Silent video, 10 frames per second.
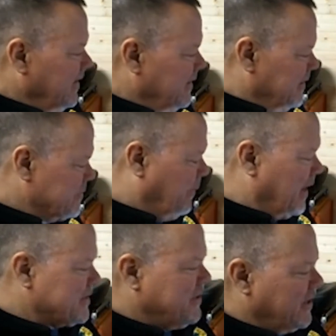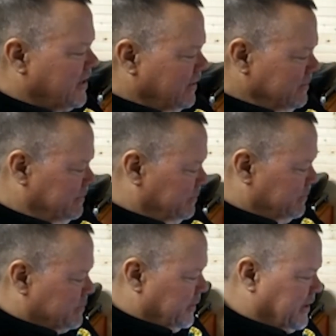This box here,
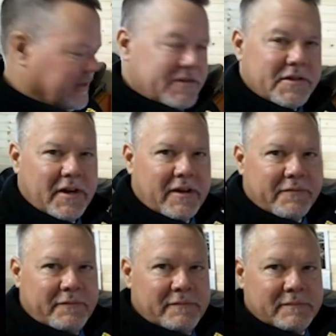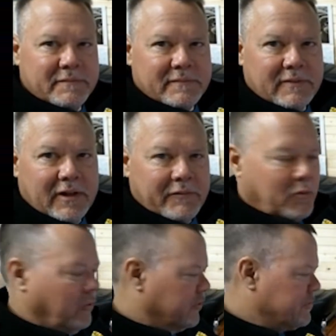pretty good stuff. Love the
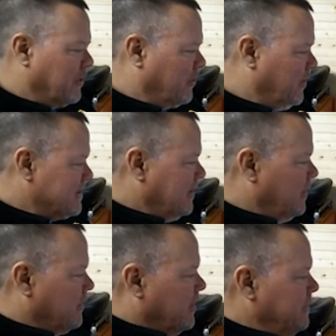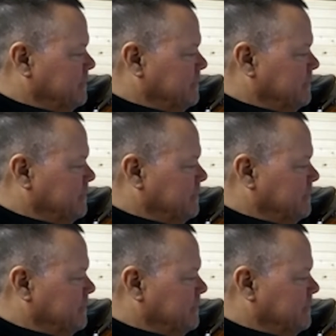Wolfsburg West logo.